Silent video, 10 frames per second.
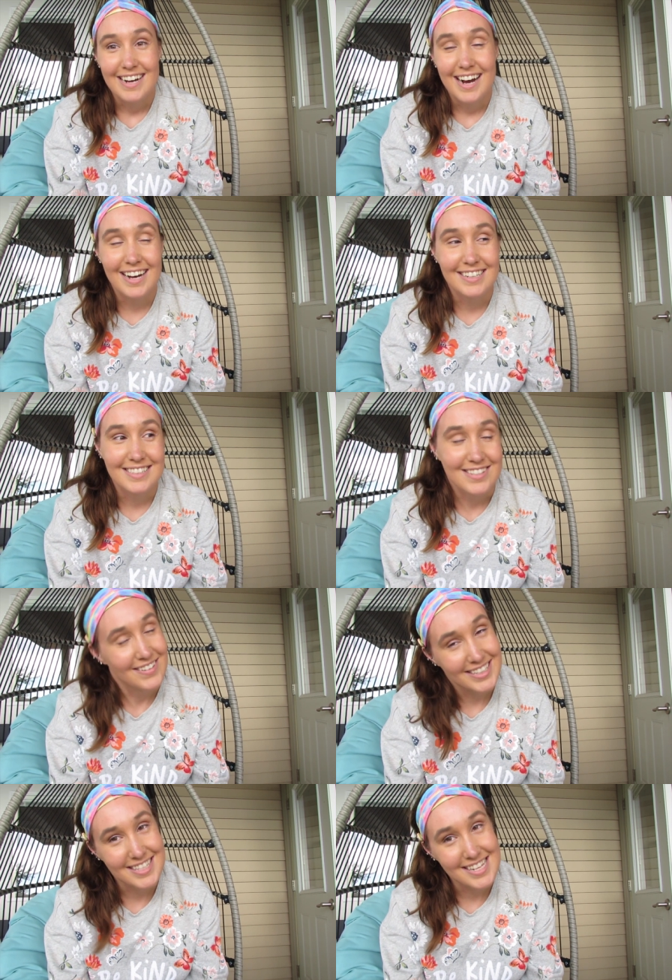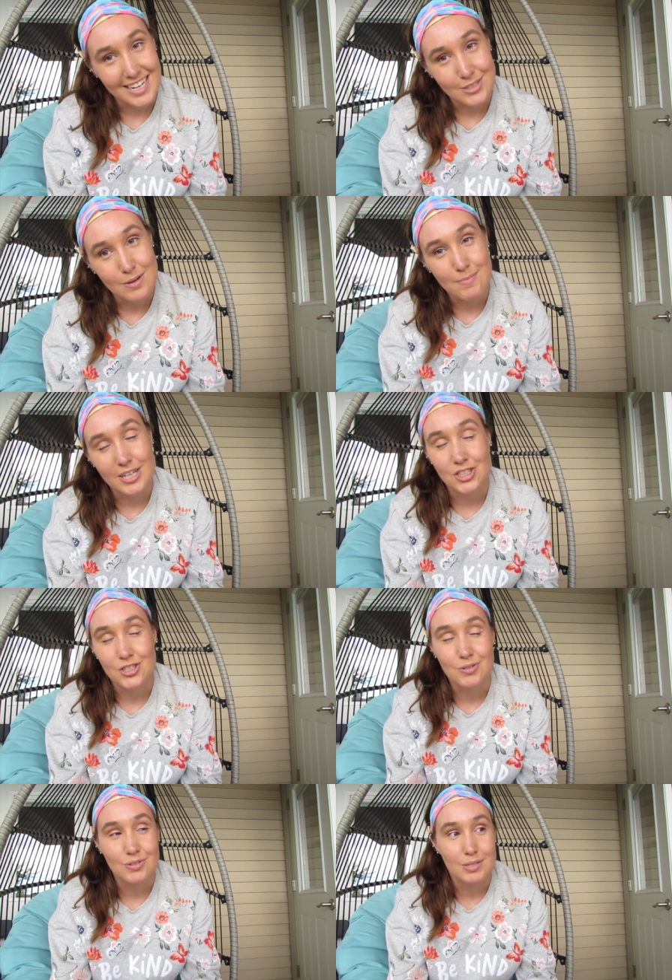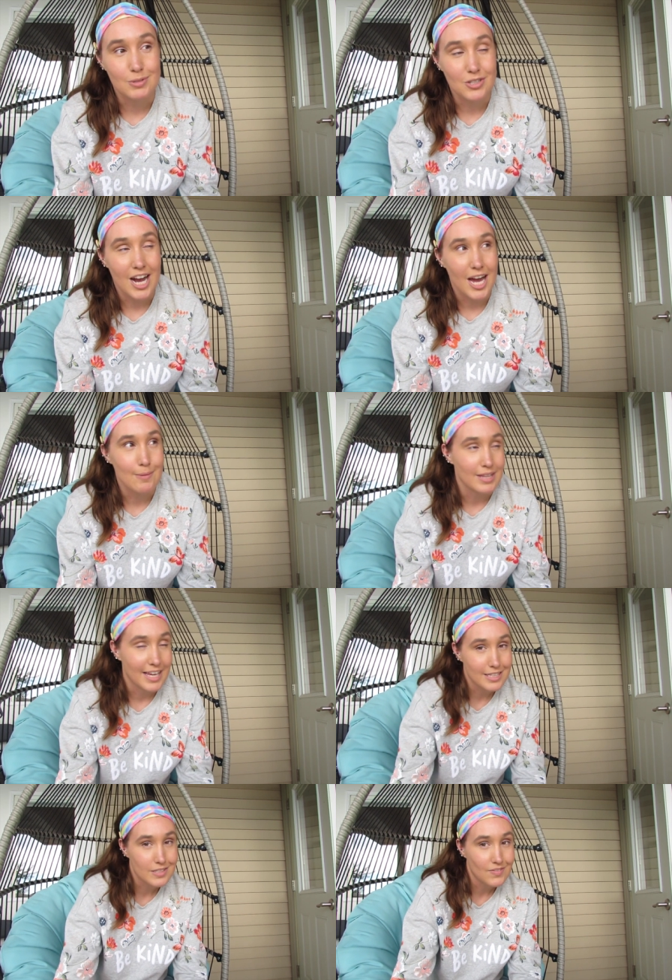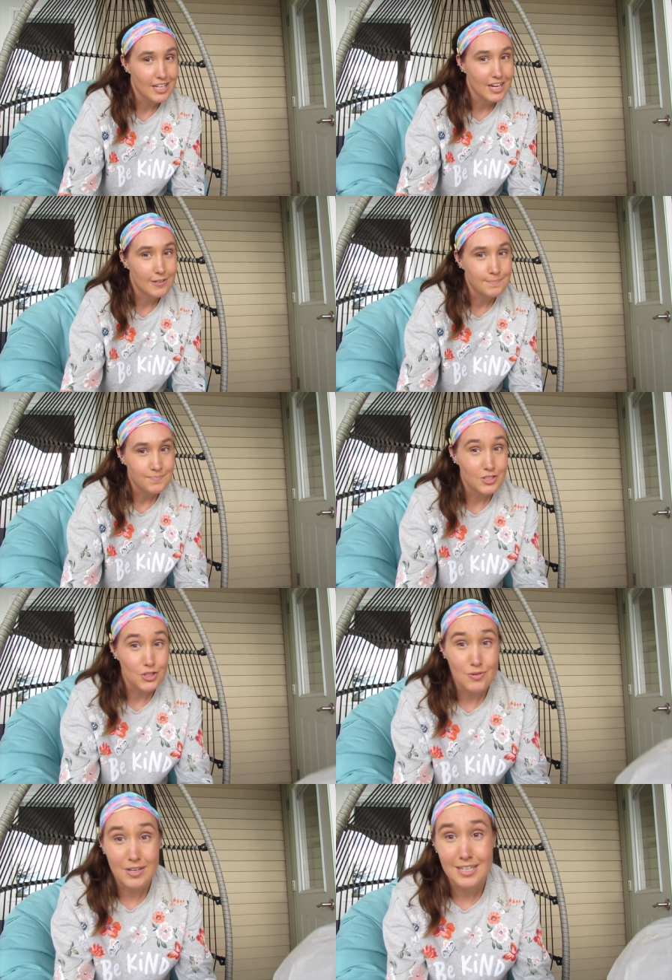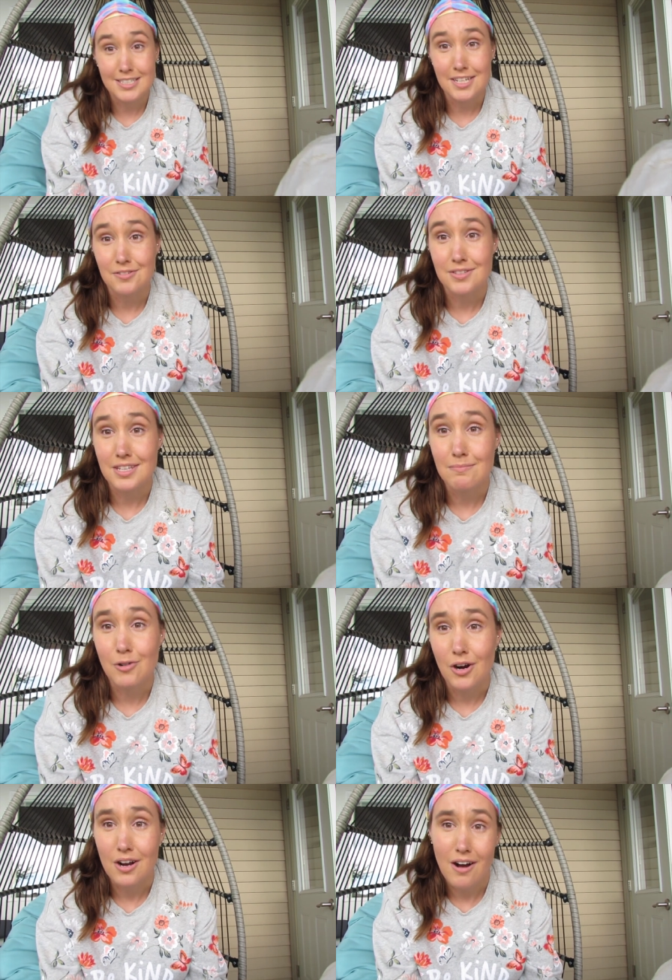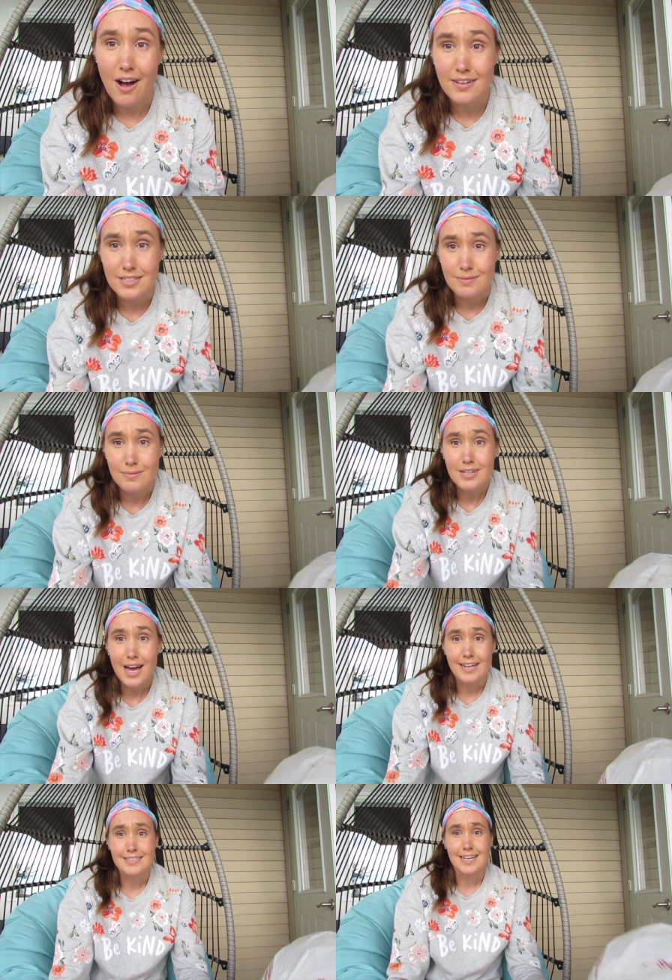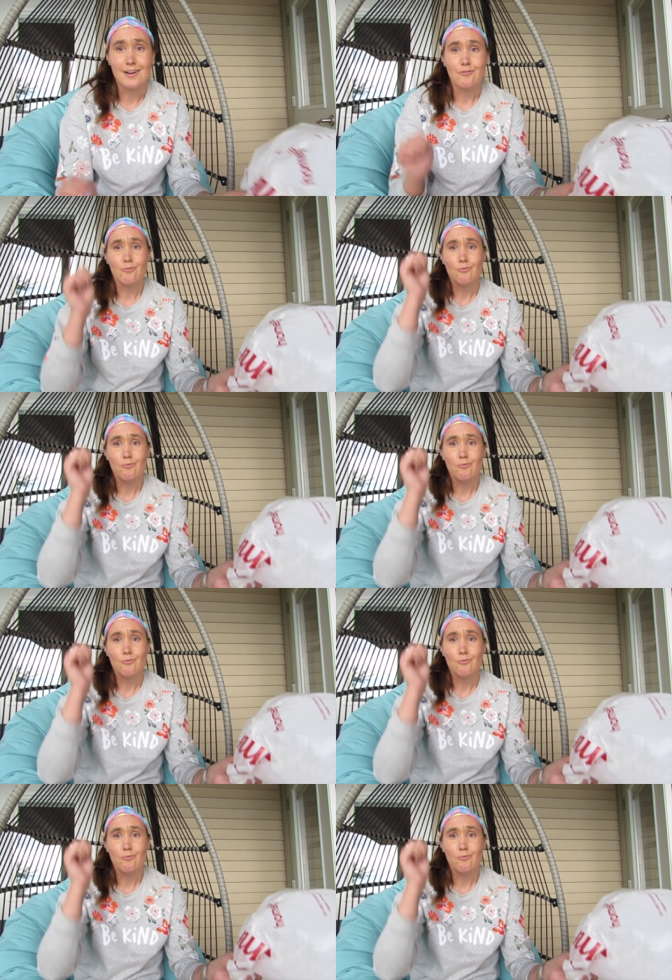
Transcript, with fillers: I'll see you guys in the next one. Make sure you subscribe, like this video, so you can continue seeing more awesome content.